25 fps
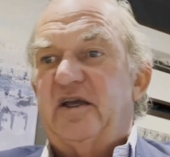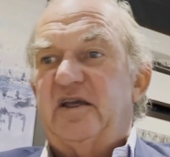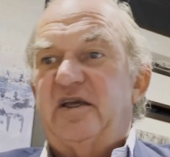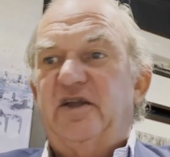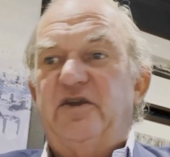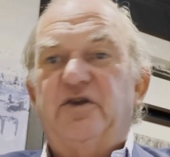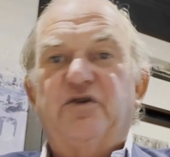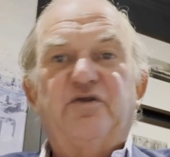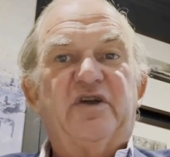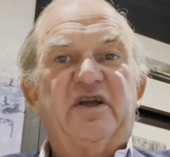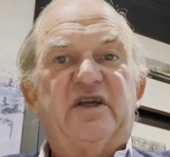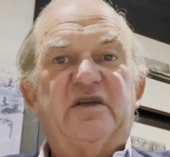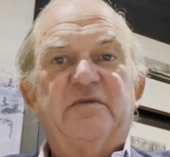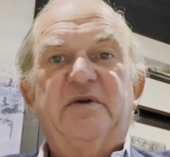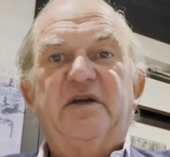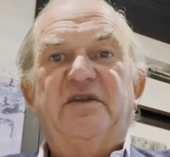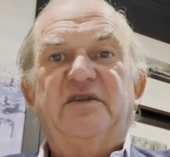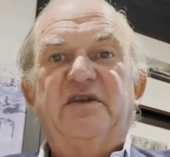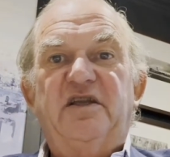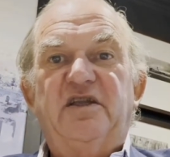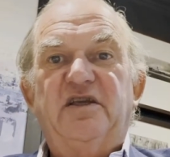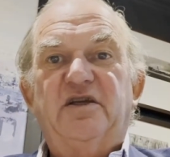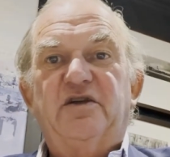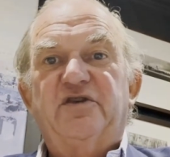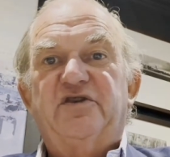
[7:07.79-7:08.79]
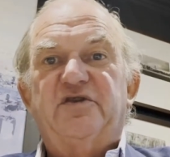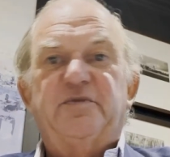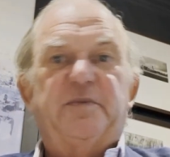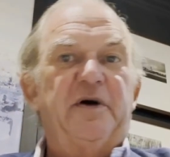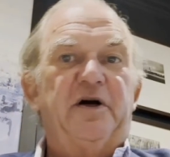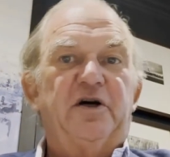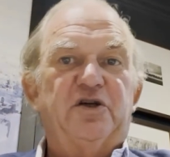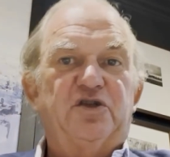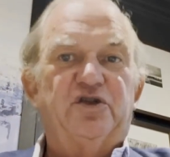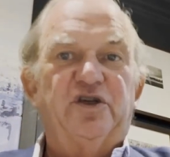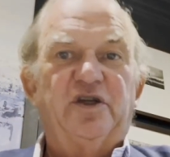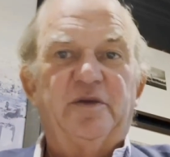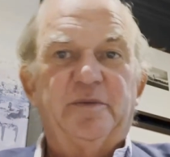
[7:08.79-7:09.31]
can you recommend any good
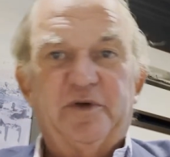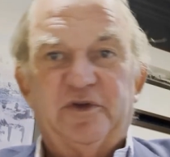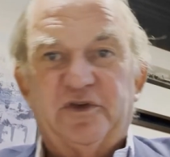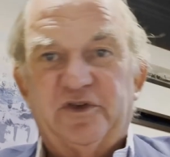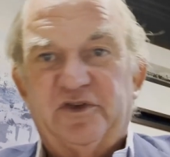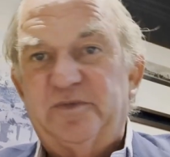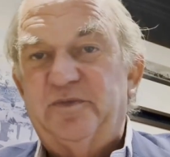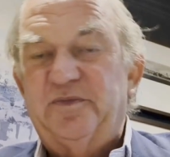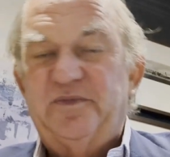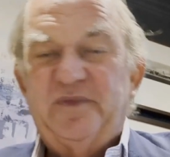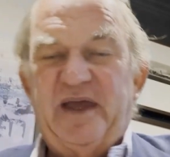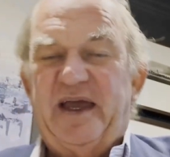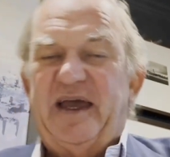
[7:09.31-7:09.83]
spa treatments?